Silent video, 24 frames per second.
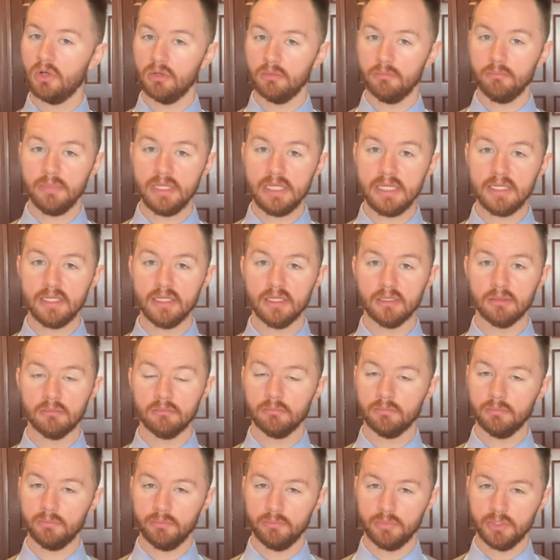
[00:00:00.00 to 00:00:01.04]
median,
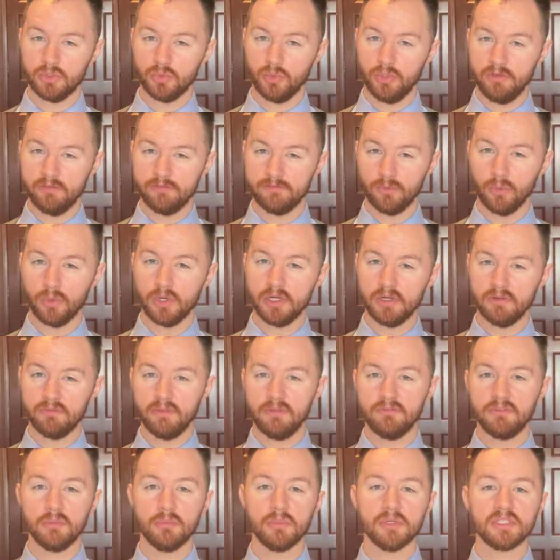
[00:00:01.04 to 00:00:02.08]
between 40 to
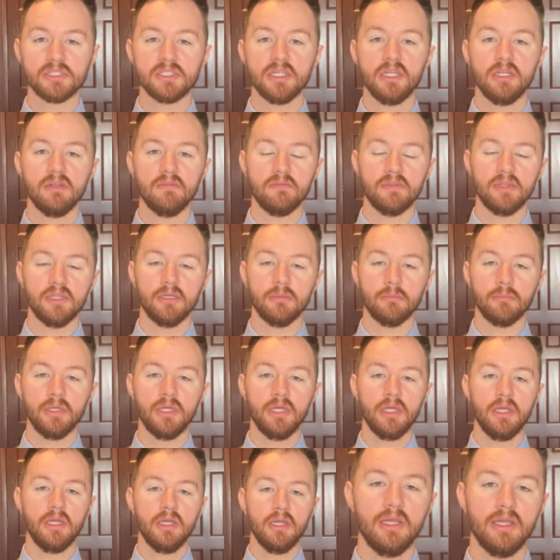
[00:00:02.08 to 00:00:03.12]
50% of them
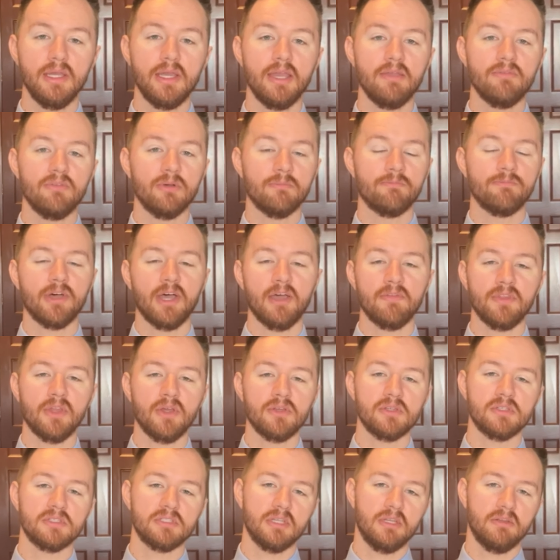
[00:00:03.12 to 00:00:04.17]
gave up $5,000
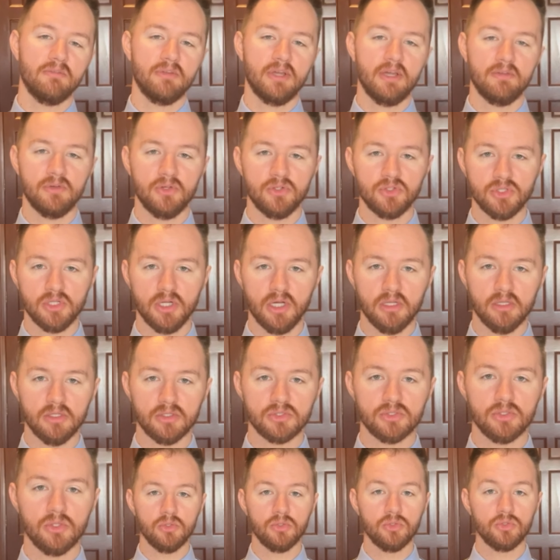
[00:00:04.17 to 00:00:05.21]
to
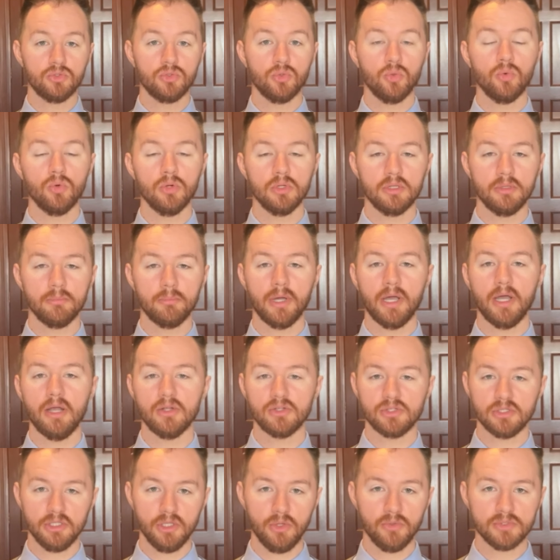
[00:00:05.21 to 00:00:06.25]
$7,500 toward the
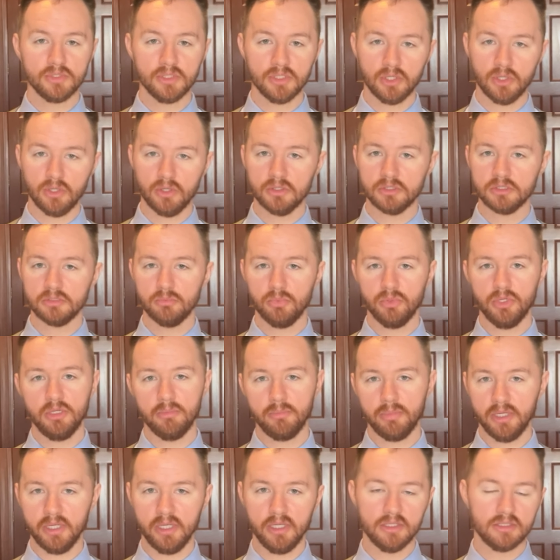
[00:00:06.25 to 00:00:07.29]
buyer's closing costs,
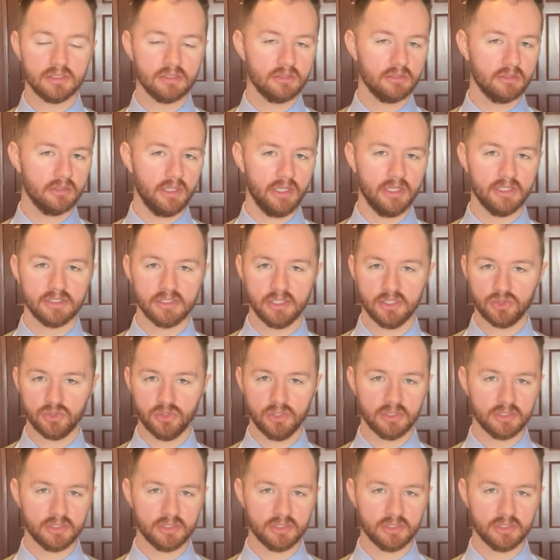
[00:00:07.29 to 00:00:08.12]
prepaids, etc.,